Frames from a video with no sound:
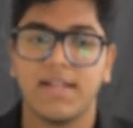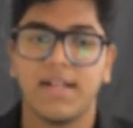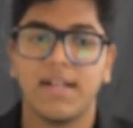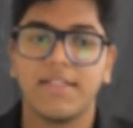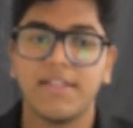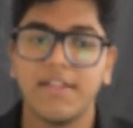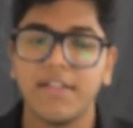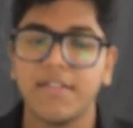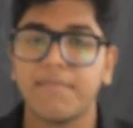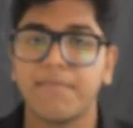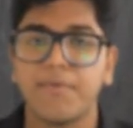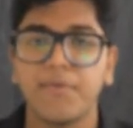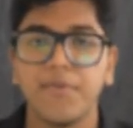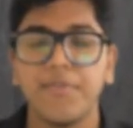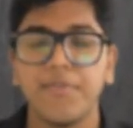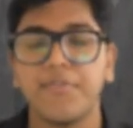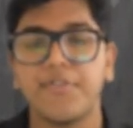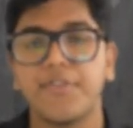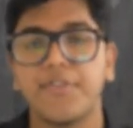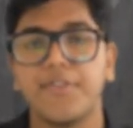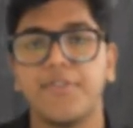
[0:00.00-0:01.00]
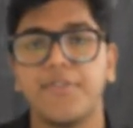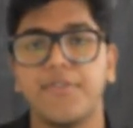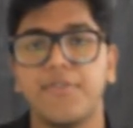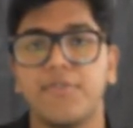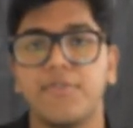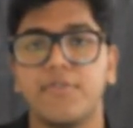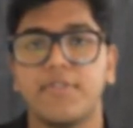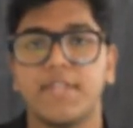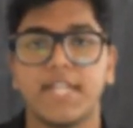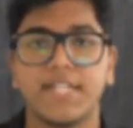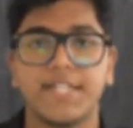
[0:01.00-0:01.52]
This proves to
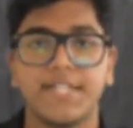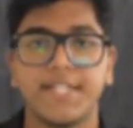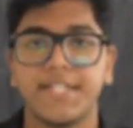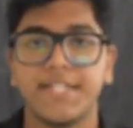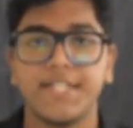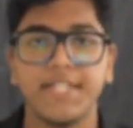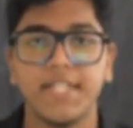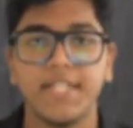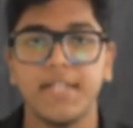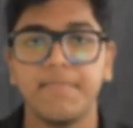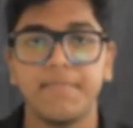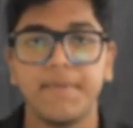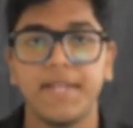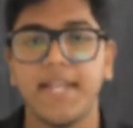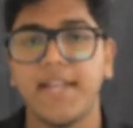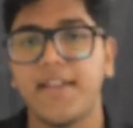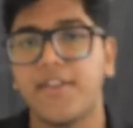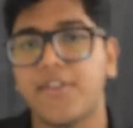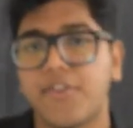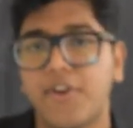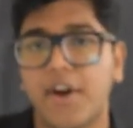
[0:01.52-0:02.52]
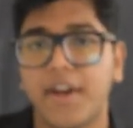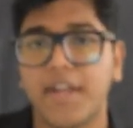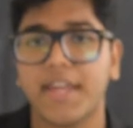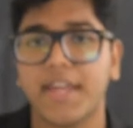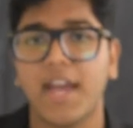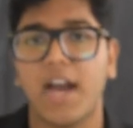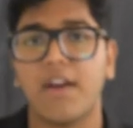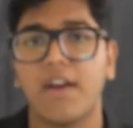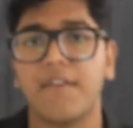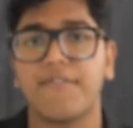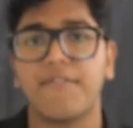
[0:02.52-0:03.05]
you that the GDP does not
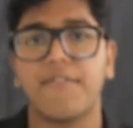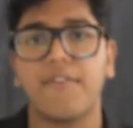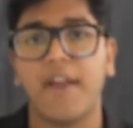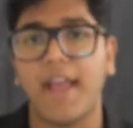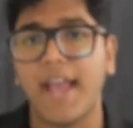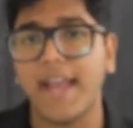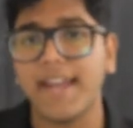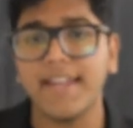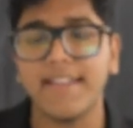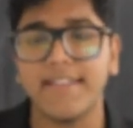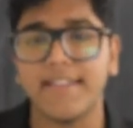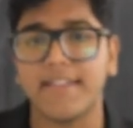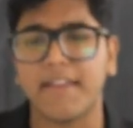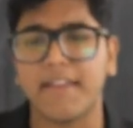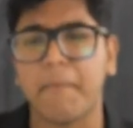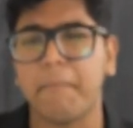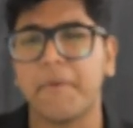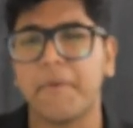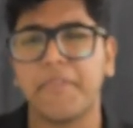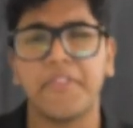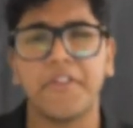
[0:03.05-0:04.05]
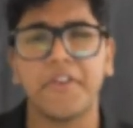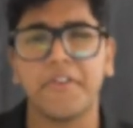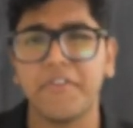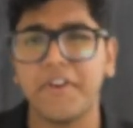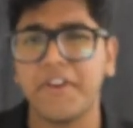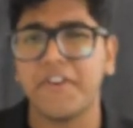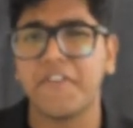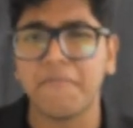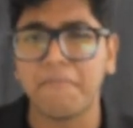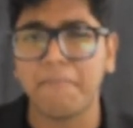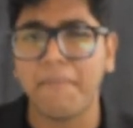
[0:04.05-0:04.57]
account for anything but the
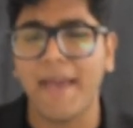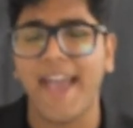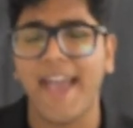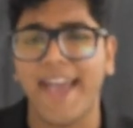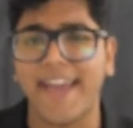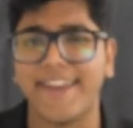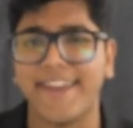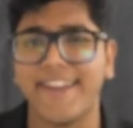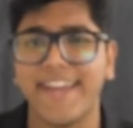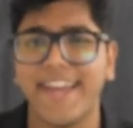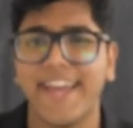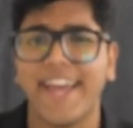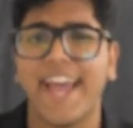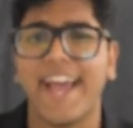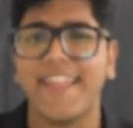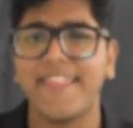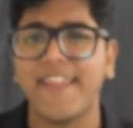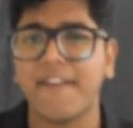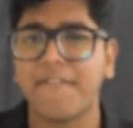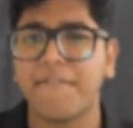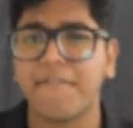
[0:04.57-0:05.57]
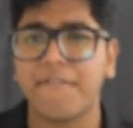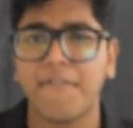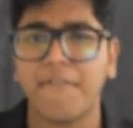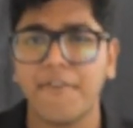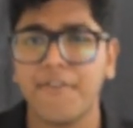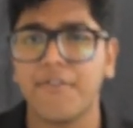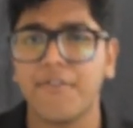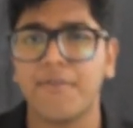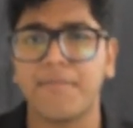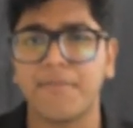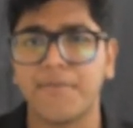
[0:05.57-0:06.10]
greed of man, and that
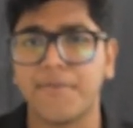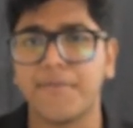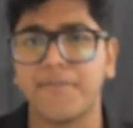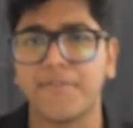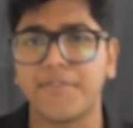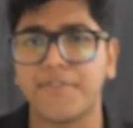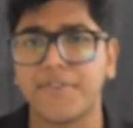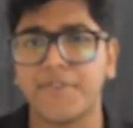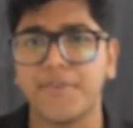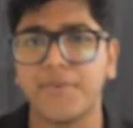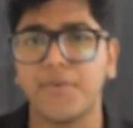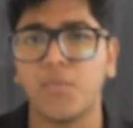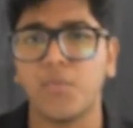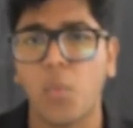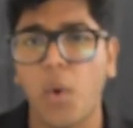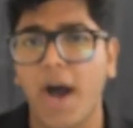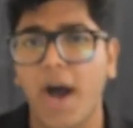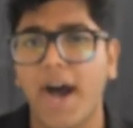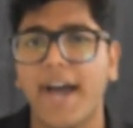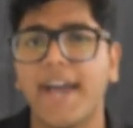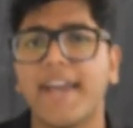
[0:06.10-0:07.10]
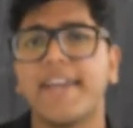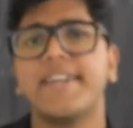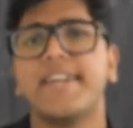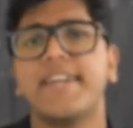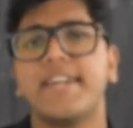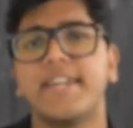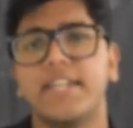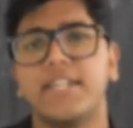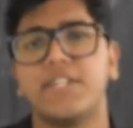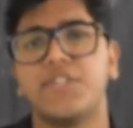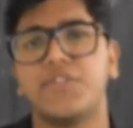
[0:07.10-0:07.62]
further proves to you why
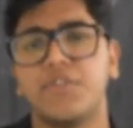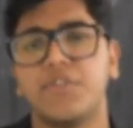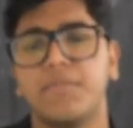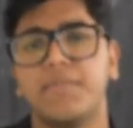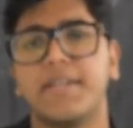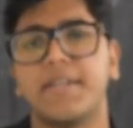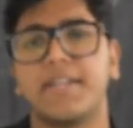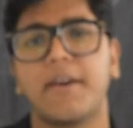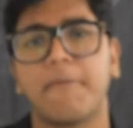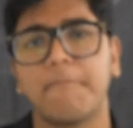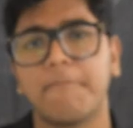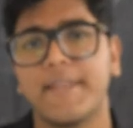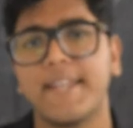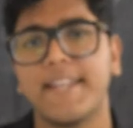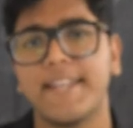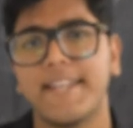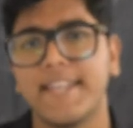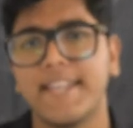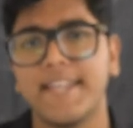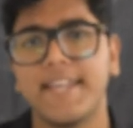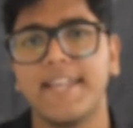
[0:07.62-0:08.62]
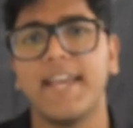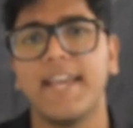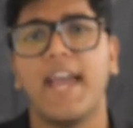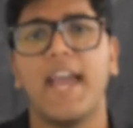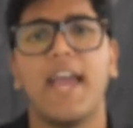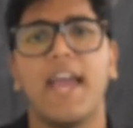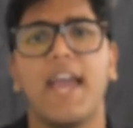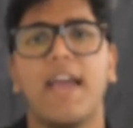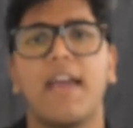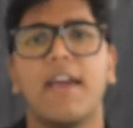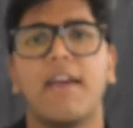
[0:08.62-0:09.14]
it should be completely
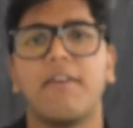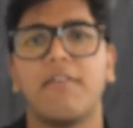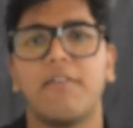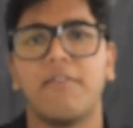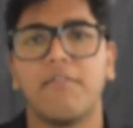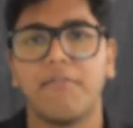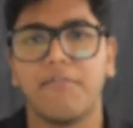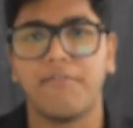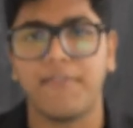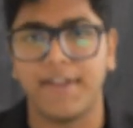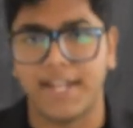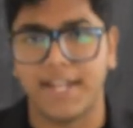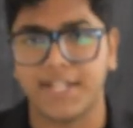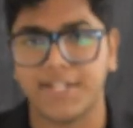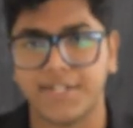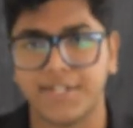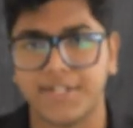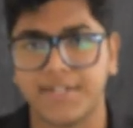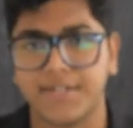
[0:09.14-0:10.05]
finished.